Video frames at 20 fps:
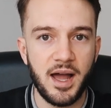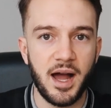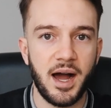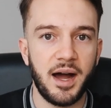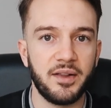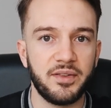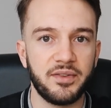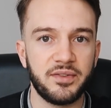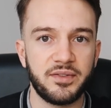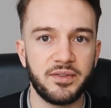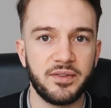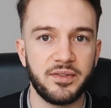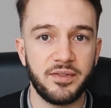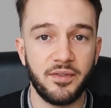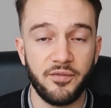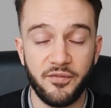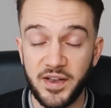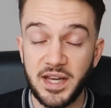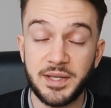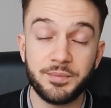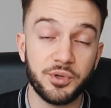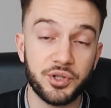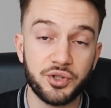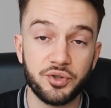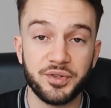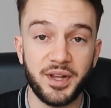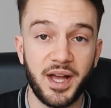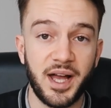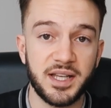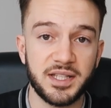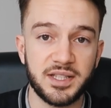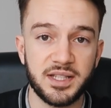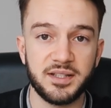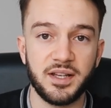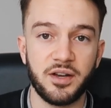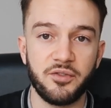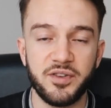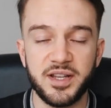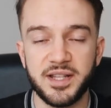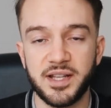And Facebook saw that as
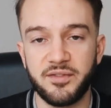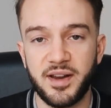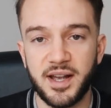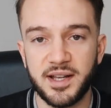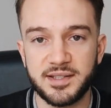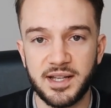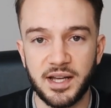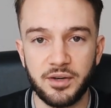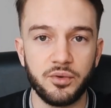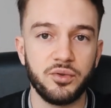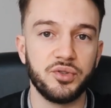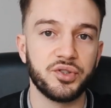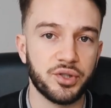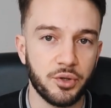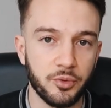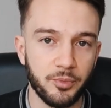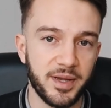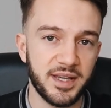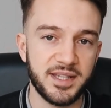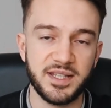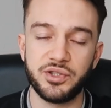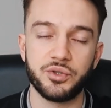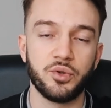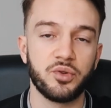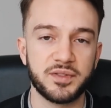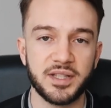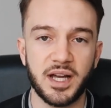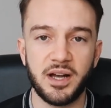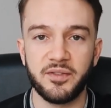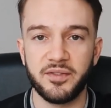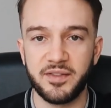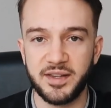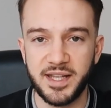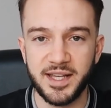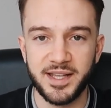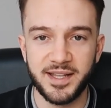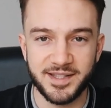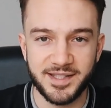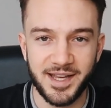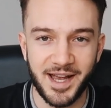a redirect, and also basically took down the
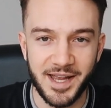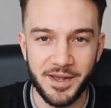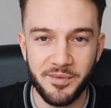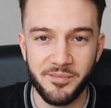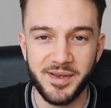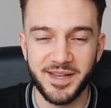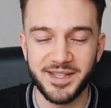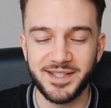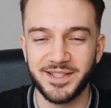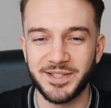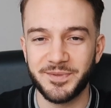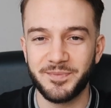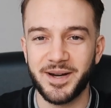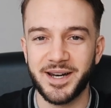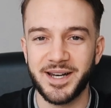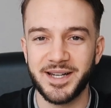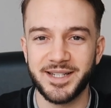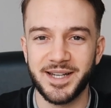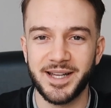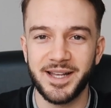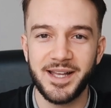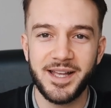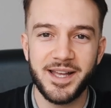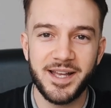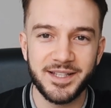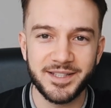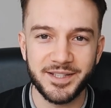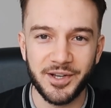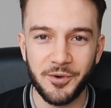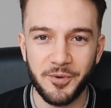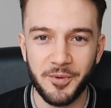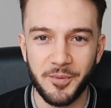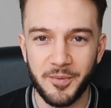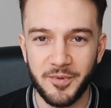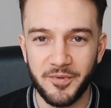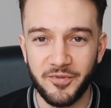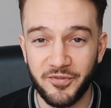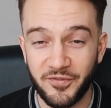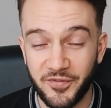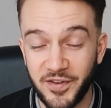entire business manager. So
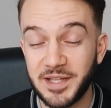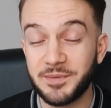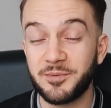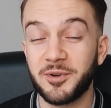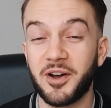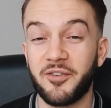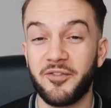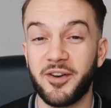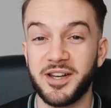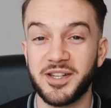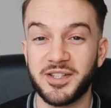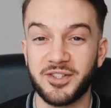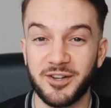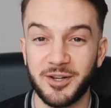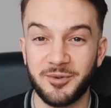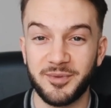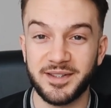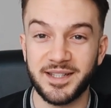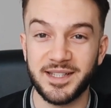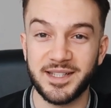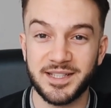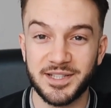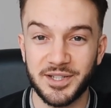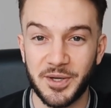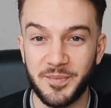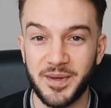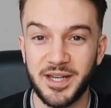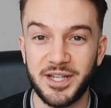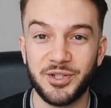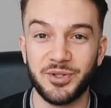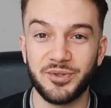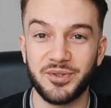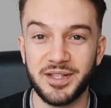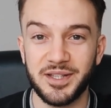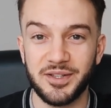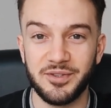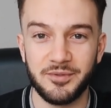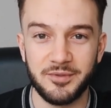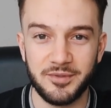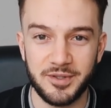Facebook are very strict with this, so make sure
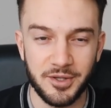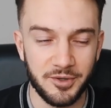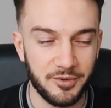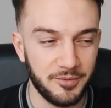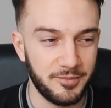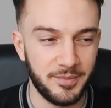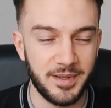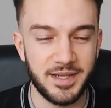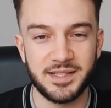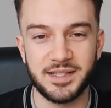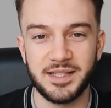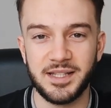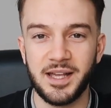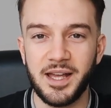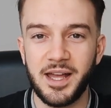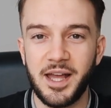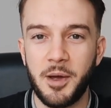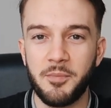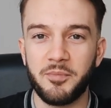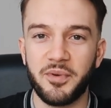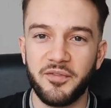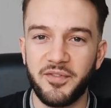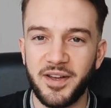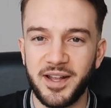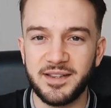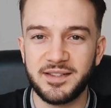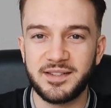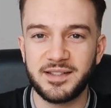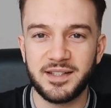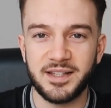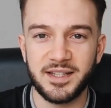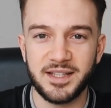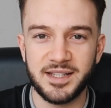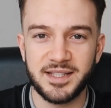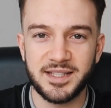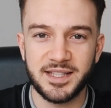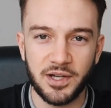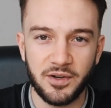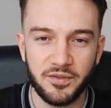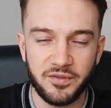you, basically prevent
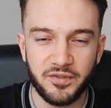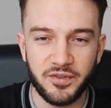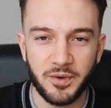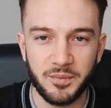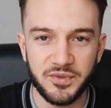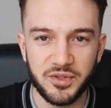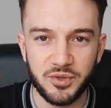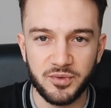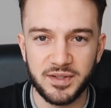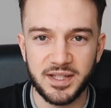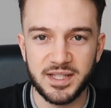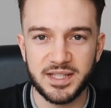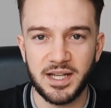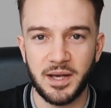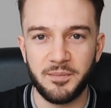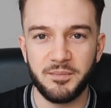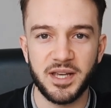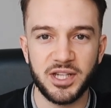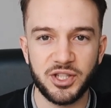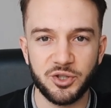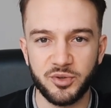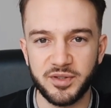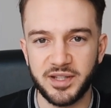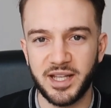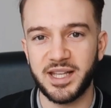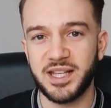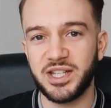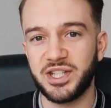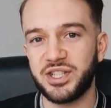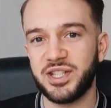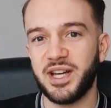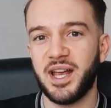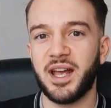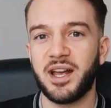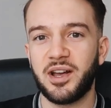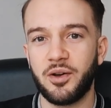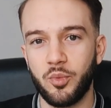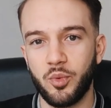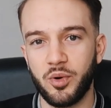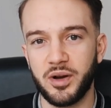yourself from doing this, and make sure that you check
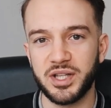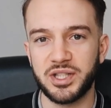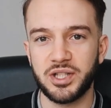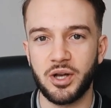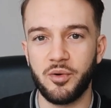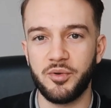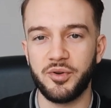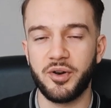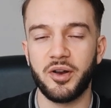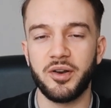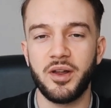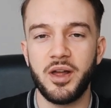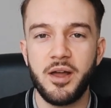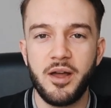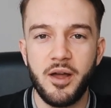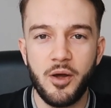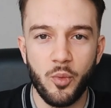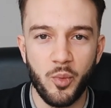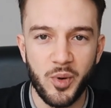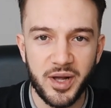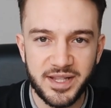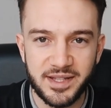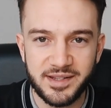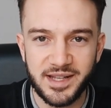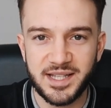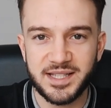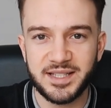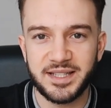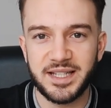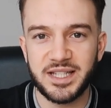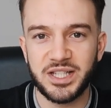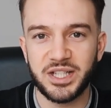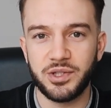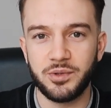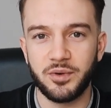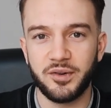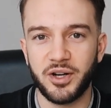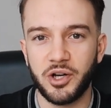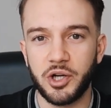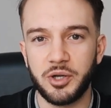what is going on with the destination
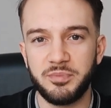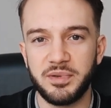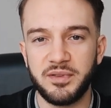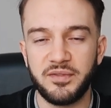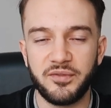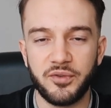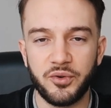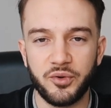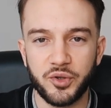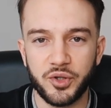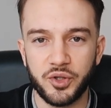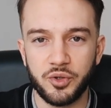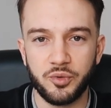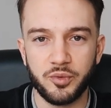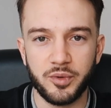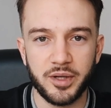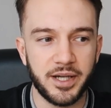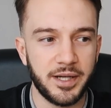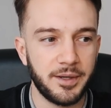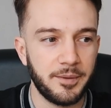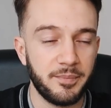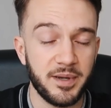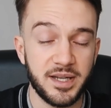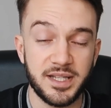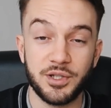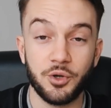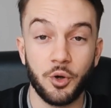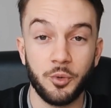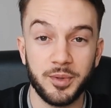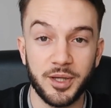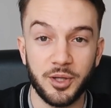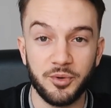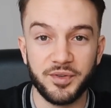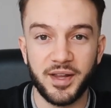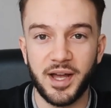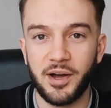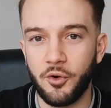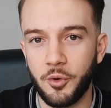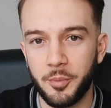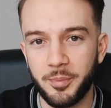URL before you basically upload
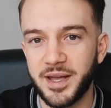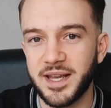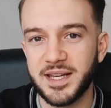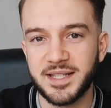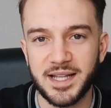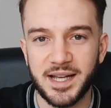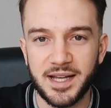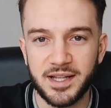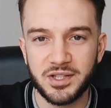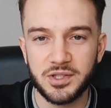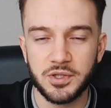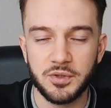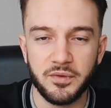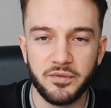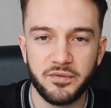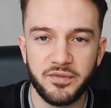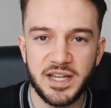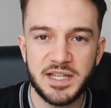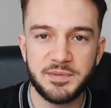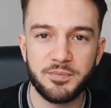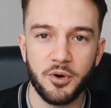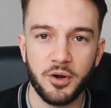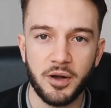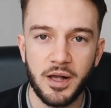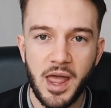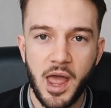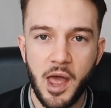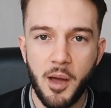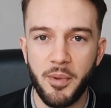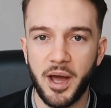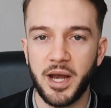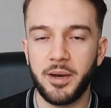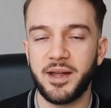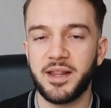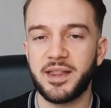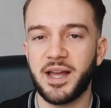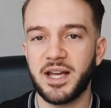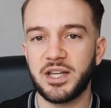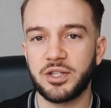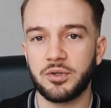that or paste that to Facebook. But anyway,
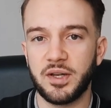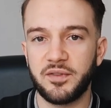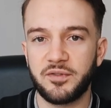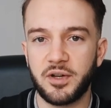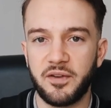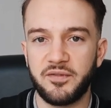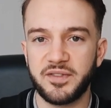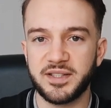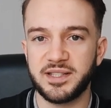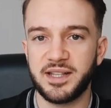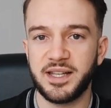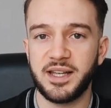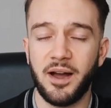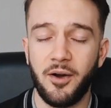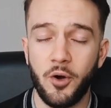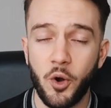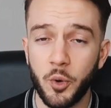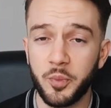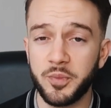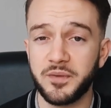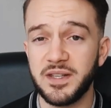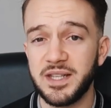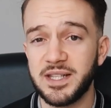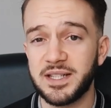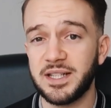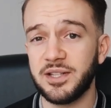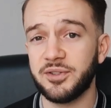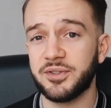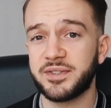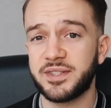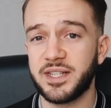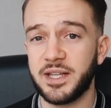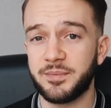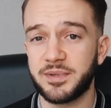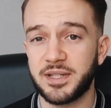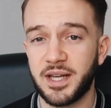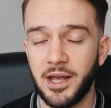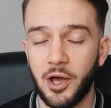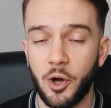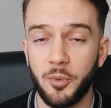that is all I've got for today. Hope these little
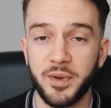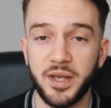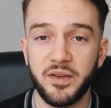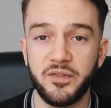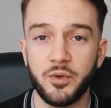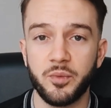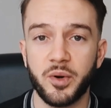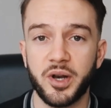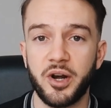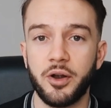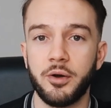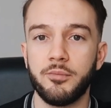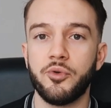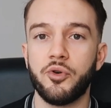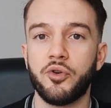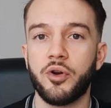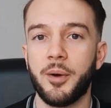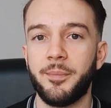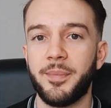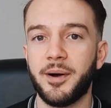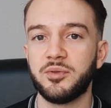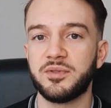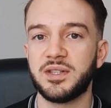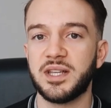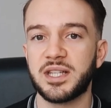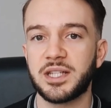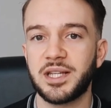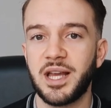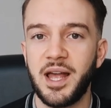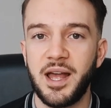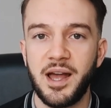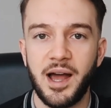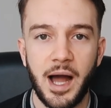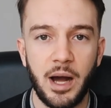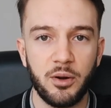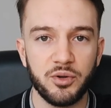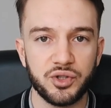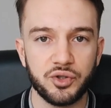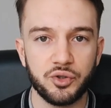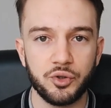tips help. If you want to know more about this,
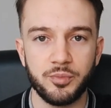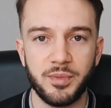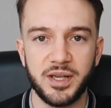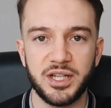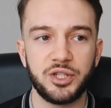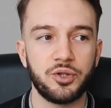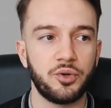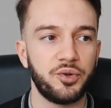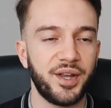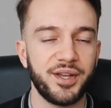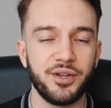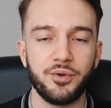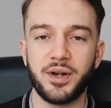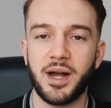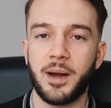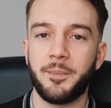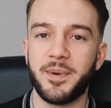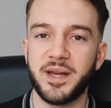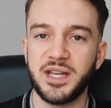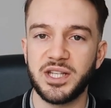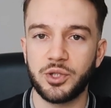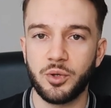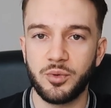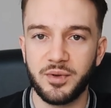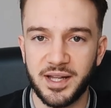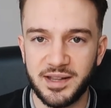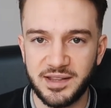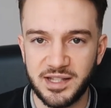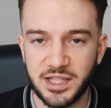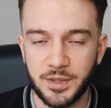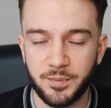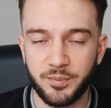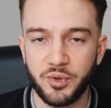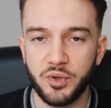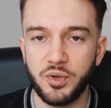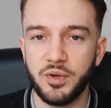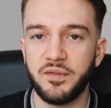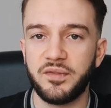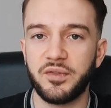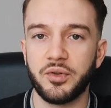how to make sure that your campaigns don't get
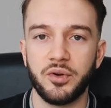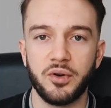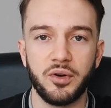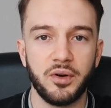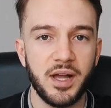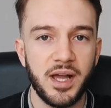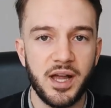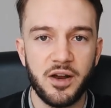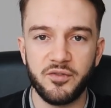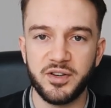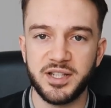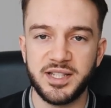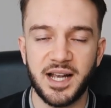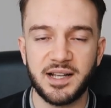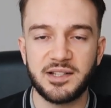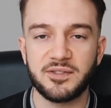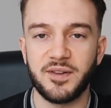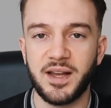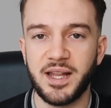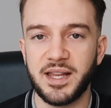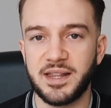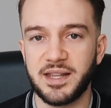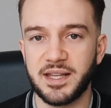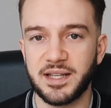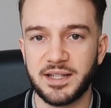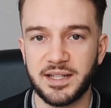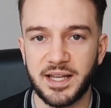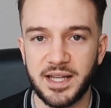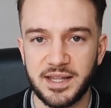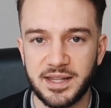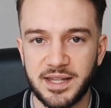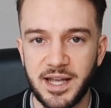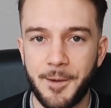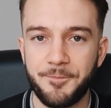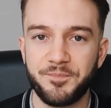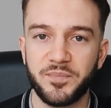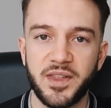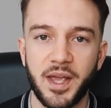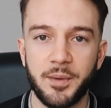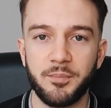disapproved or rejected or anything like
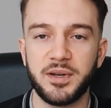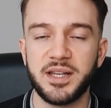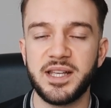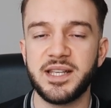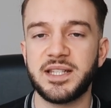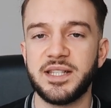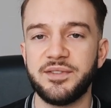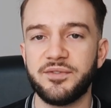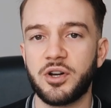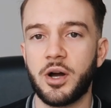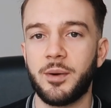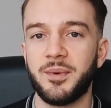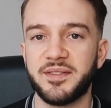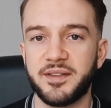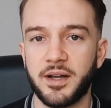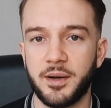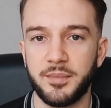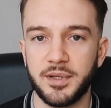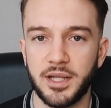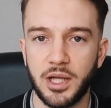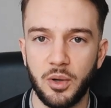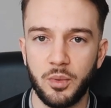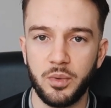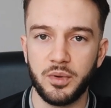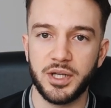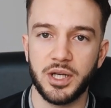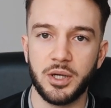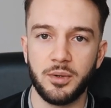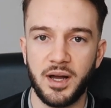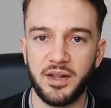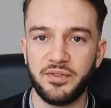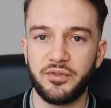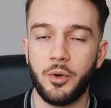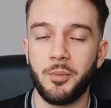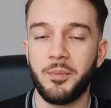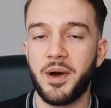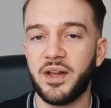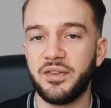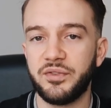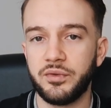that, then please leave a comment down below. I
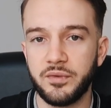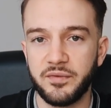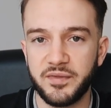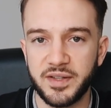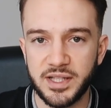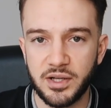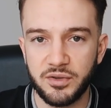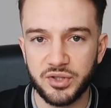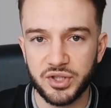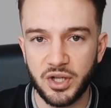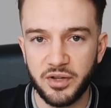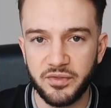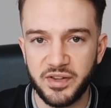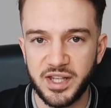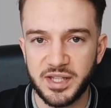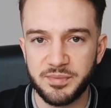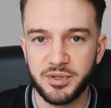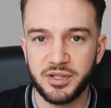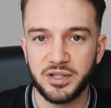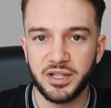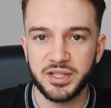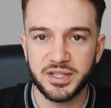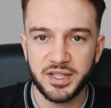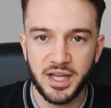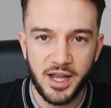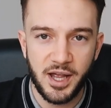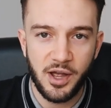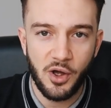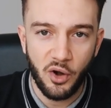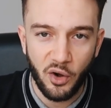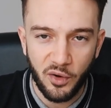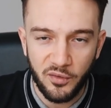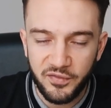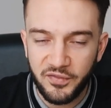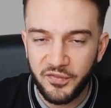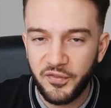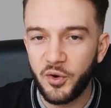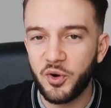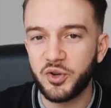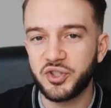don't mind doing videos on this, because
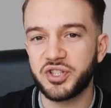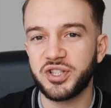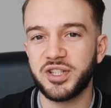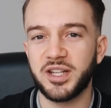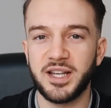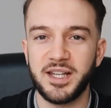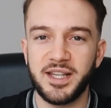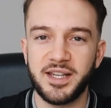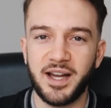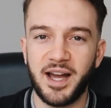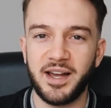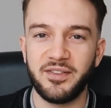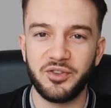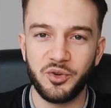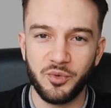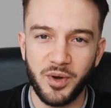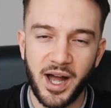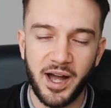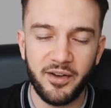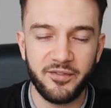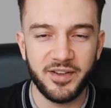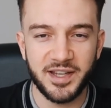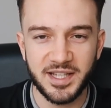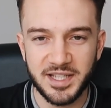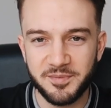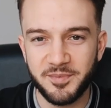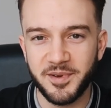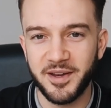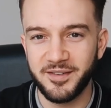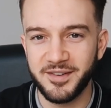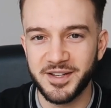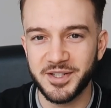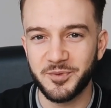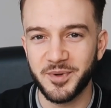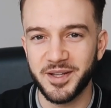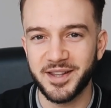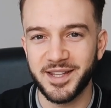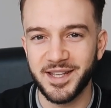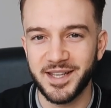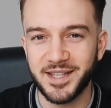unfortunately I do have experience
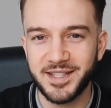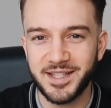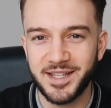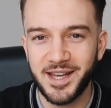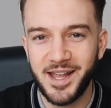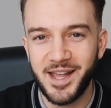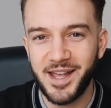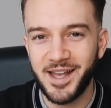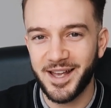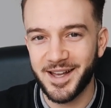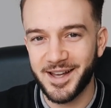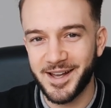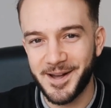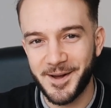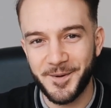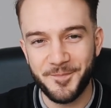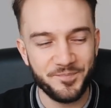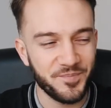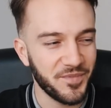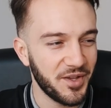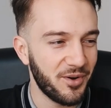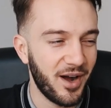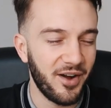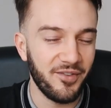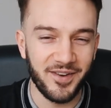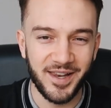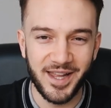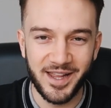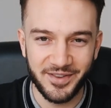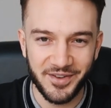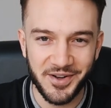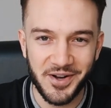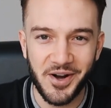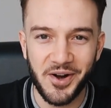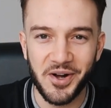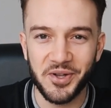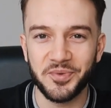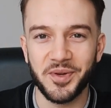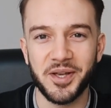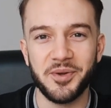with this. I've learned the
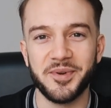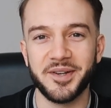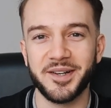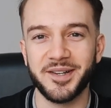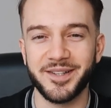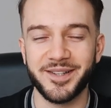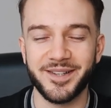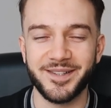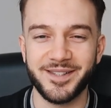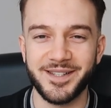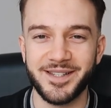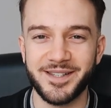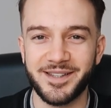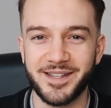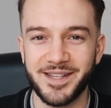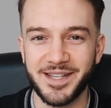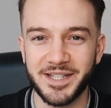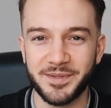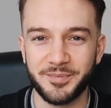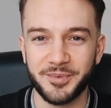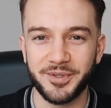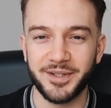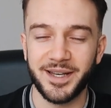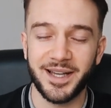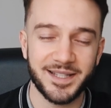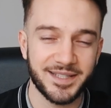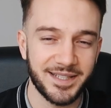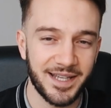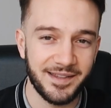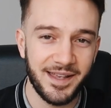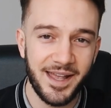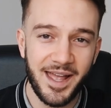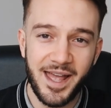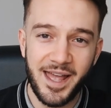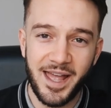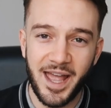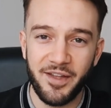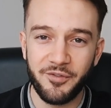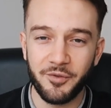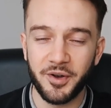hard way with a lot of these things, but like I said,
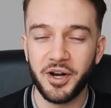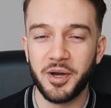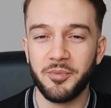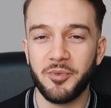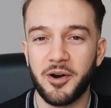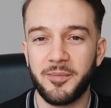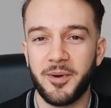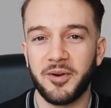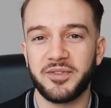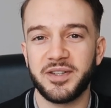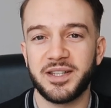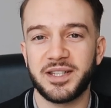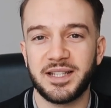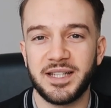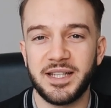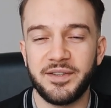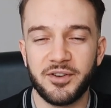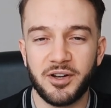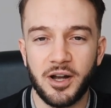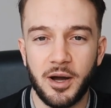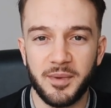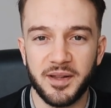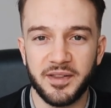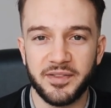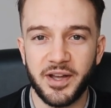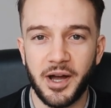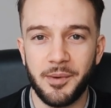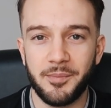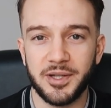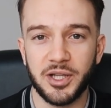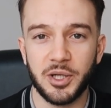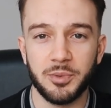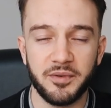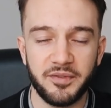if you want to know more about this, leave a comment down below.